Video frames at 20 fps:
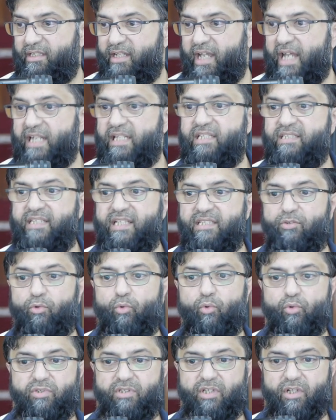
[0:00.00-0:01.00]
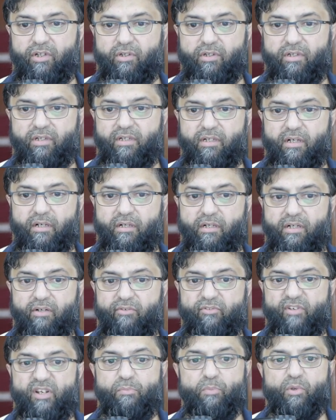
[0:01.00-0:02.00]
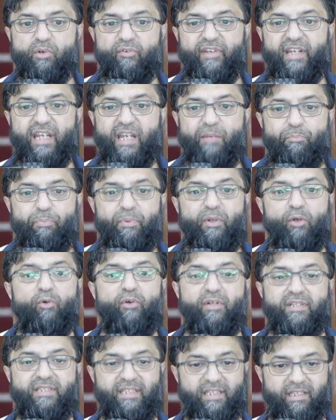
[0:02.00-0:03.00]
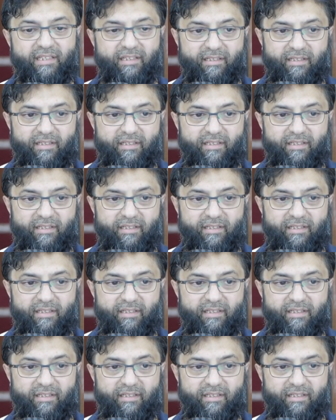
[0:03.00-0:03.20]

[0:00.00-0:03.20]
And he says also removing impurity,